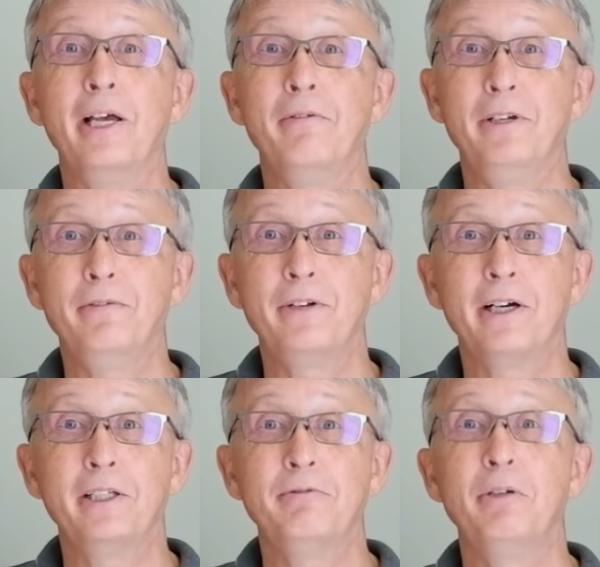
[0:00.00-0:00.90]
every
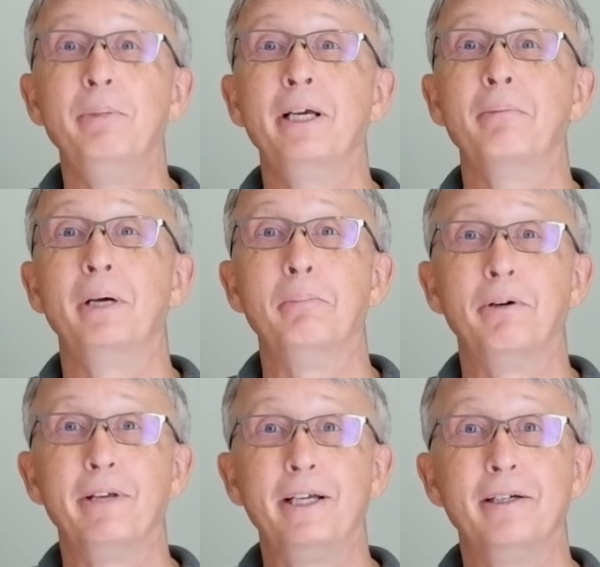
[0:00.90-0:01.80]
flight will be a
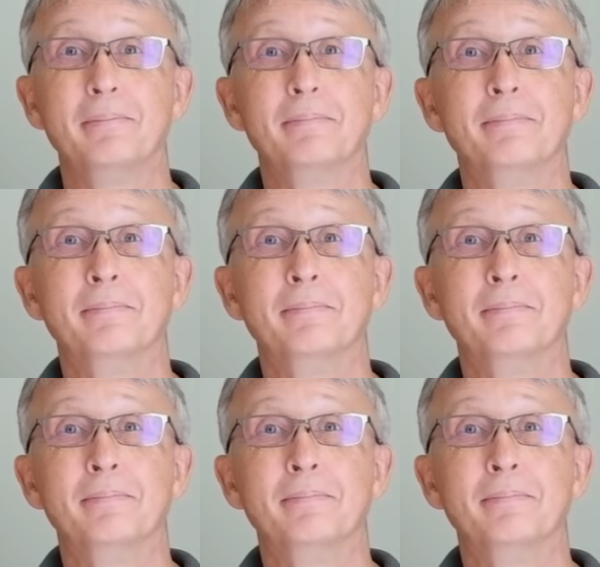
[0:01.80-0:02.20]
memory.